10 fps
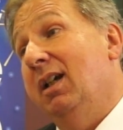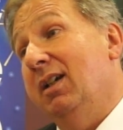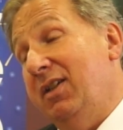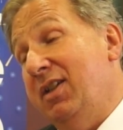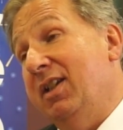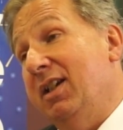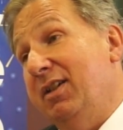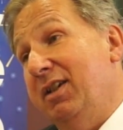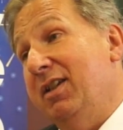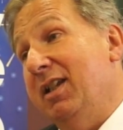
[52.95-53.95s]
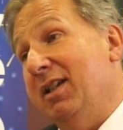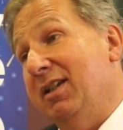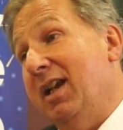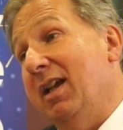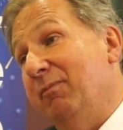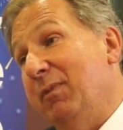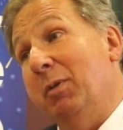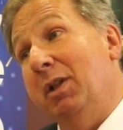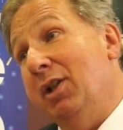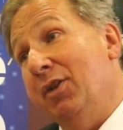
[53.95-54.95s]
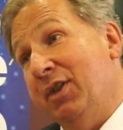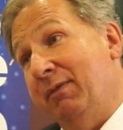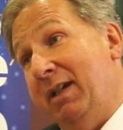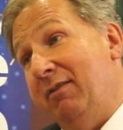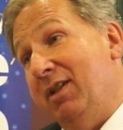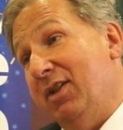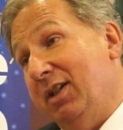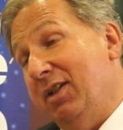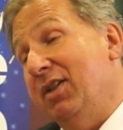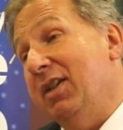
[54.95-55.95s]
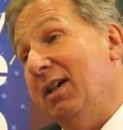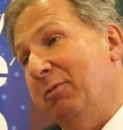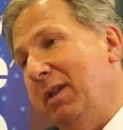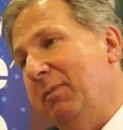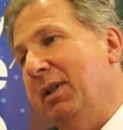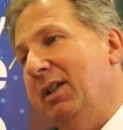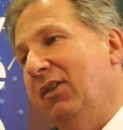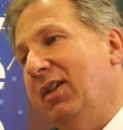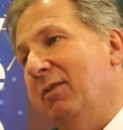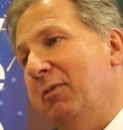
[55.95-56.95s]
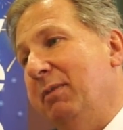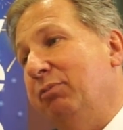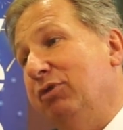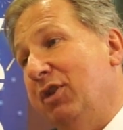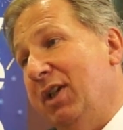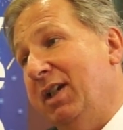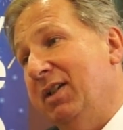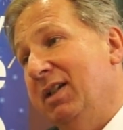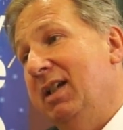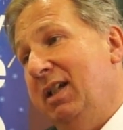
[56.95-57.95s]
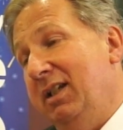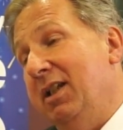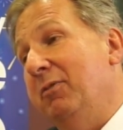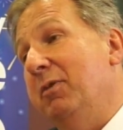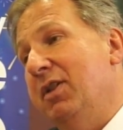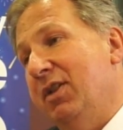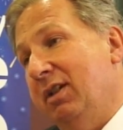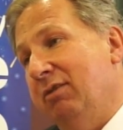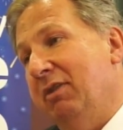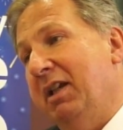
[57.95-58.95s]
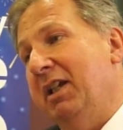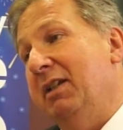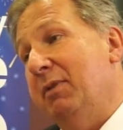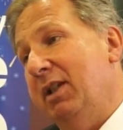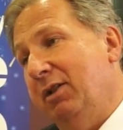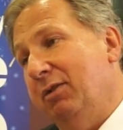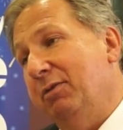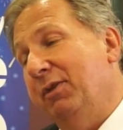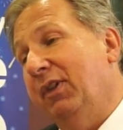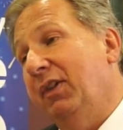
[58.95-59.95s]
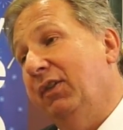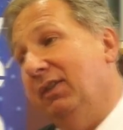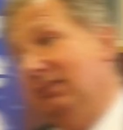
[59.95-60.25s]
I decided that there were lots of areas I could start with, but I'd start with the product. In other words, the curriculum and the courses.